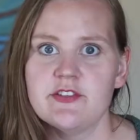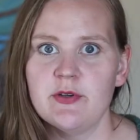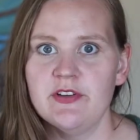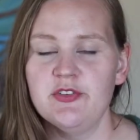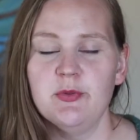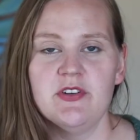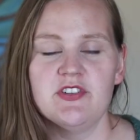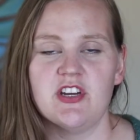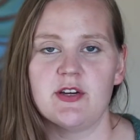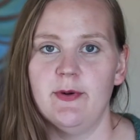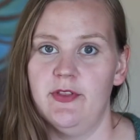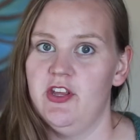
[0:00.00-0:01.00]
So I also want to
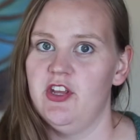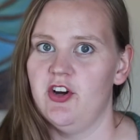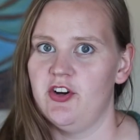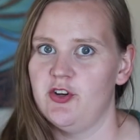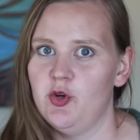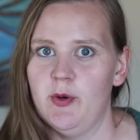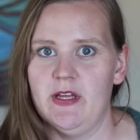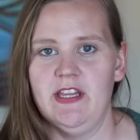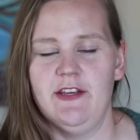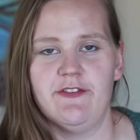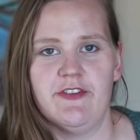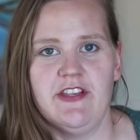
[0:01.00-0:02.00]
talk about the yarn
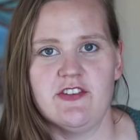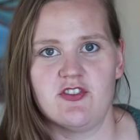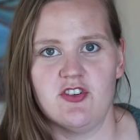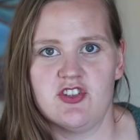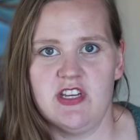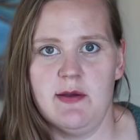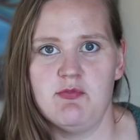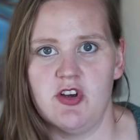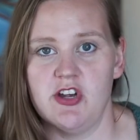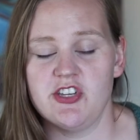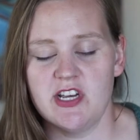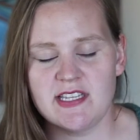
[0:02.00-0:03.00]
quickly for these crochet
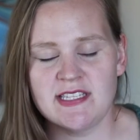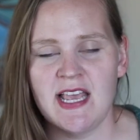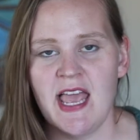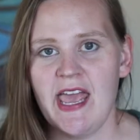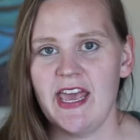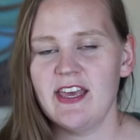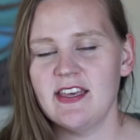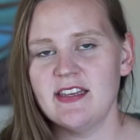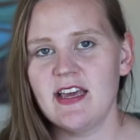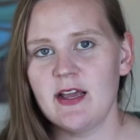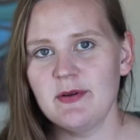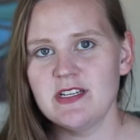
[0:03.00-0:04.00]
projects.
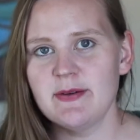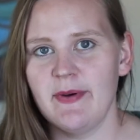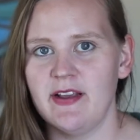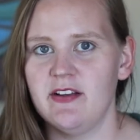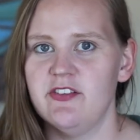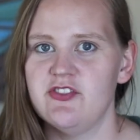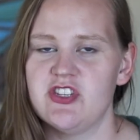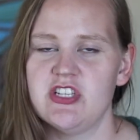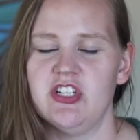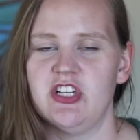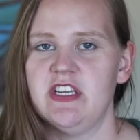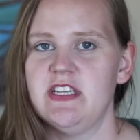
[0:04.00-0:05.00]
And I went to Michael's
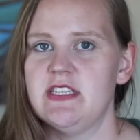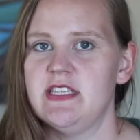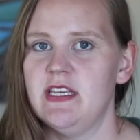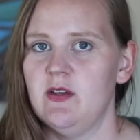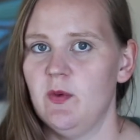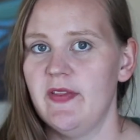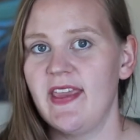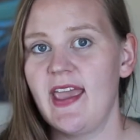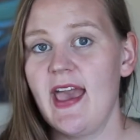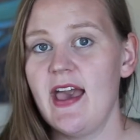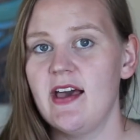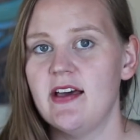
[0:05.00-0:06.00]
just looking to see what they
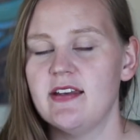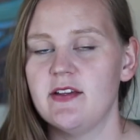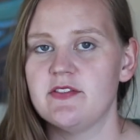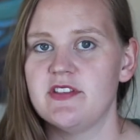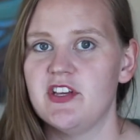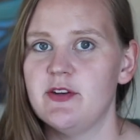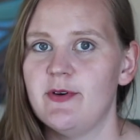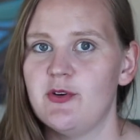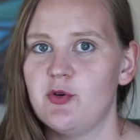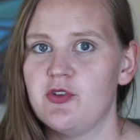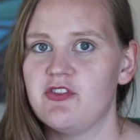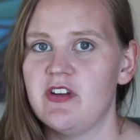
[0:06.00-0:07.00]
had. I was thought
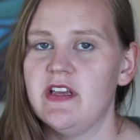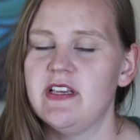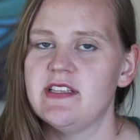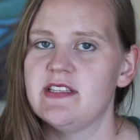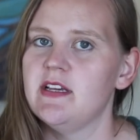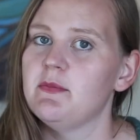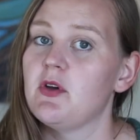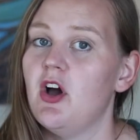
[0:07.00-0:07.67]
about ordering some